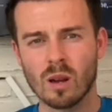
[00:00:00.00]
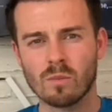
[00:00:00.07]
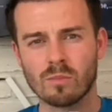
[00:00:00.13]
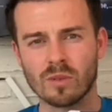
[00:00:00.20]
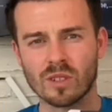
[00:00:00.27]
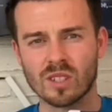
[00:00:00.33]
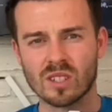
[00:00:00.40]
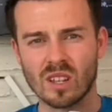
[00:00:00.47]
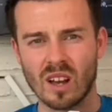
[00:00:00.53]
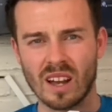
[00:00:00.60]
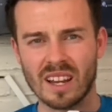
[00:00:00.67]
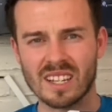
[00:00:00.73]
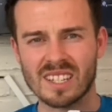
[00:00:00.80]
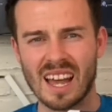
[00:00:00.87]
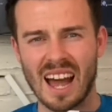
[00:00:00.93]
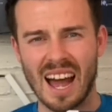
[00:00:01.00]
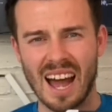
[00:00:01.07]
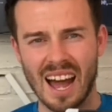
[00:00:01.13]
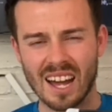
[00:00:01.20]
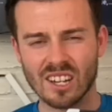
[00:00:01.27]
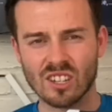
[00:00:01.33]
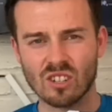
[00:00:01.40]
precise,
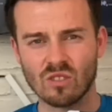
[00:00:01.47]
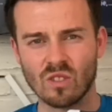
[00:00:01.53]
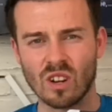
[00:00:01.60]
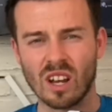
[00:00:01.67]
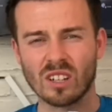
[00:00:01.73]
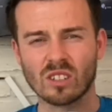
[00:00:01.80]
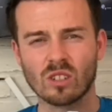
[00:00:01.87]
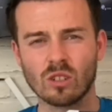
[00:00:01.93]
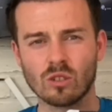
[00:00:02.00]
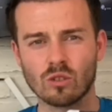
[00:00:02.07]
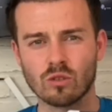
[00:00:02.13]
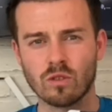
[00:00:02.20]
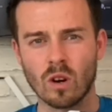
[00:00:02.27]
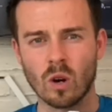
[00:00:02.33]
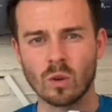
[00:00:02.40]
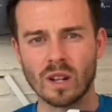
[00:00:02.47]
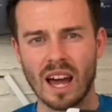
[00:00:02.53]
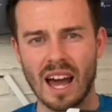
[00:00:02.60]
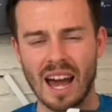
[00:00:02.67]
accurate and controlled